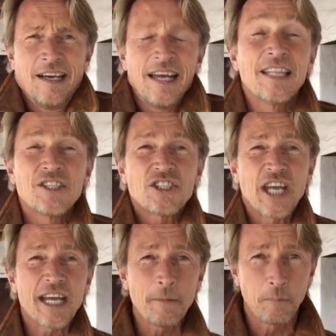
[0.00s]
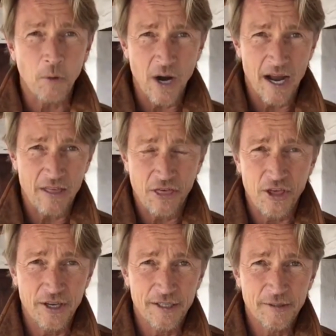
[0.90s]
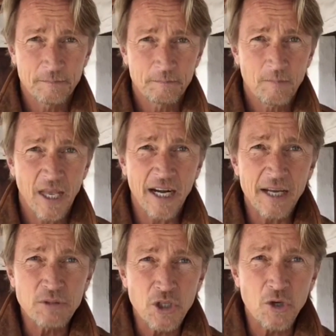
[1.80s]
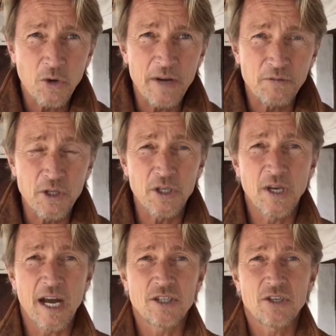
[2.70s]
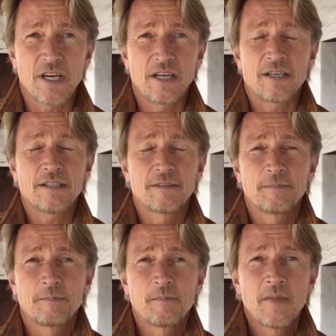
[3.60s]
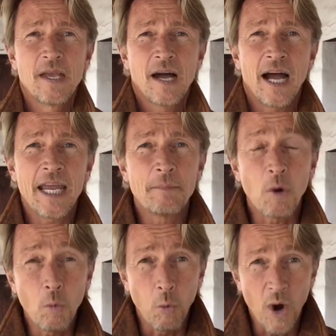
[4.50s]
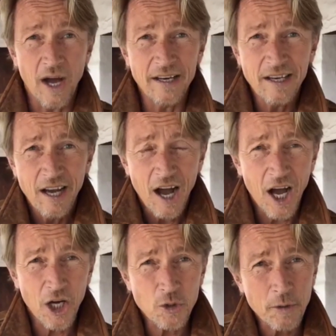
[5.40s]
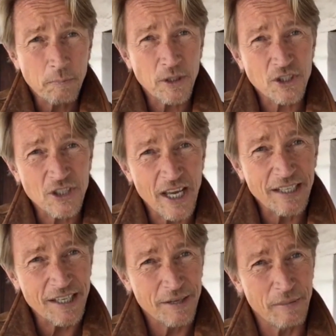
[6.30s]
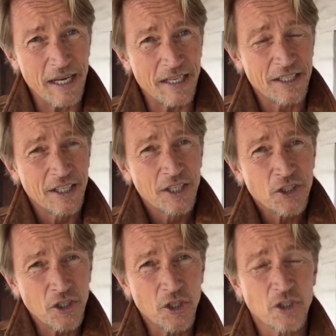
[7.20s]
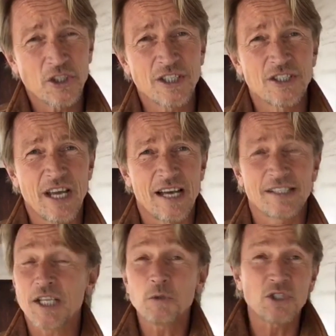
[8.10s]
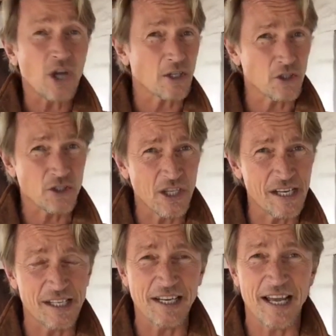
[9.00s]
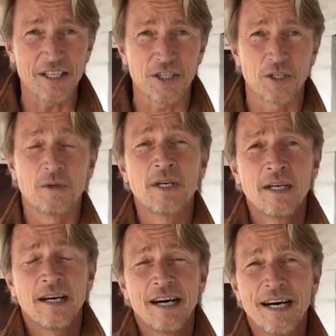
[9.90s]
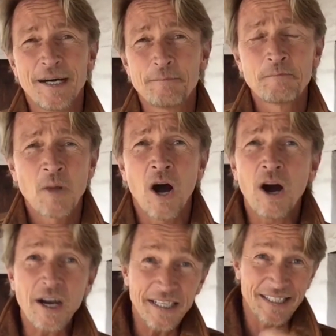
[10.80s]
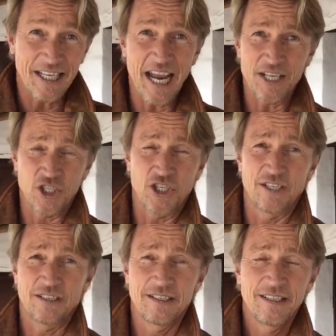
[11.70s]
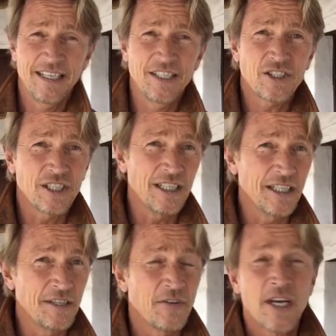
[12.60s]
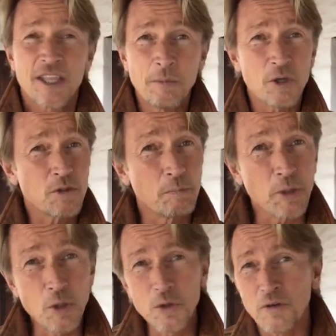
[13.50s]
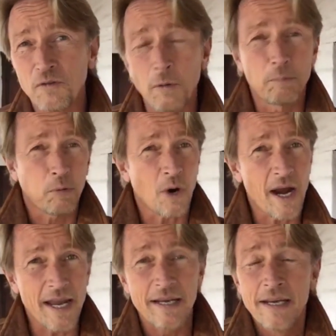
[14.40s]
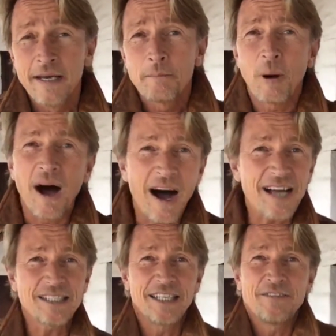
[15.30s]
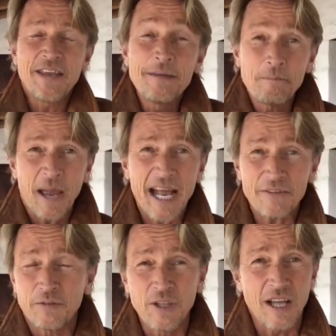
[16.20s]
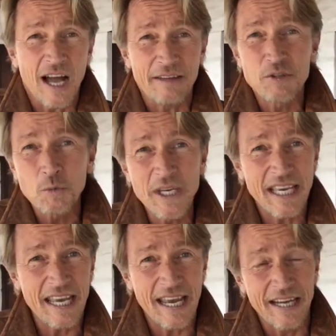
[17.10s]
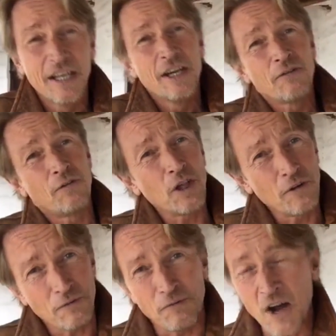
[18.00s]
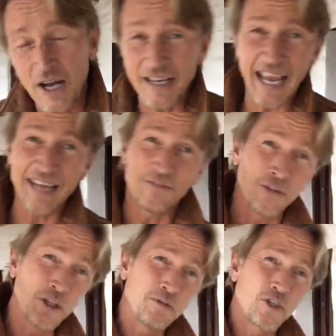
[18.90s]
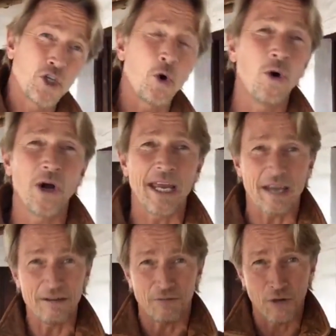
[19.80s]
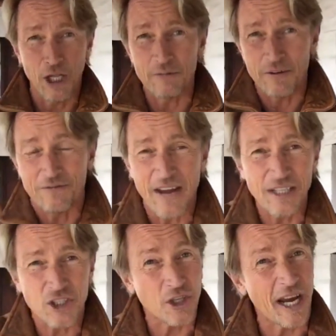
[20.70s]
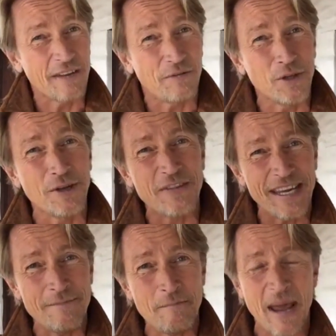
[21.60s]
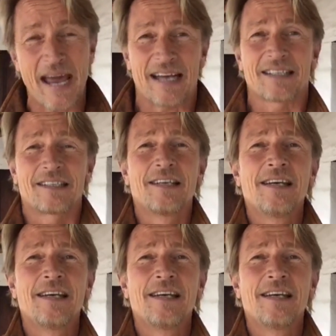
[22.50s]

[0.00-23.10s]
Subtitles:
Let's take a breath. And I am so grateful that you guys are here. I am 100% committed to your success. That's what Dr. Ciel and I do. Our intention is to live the most beautiful, bright, positive, impactful lives we can, full of fun and full of joy and full of adventure and full of impact.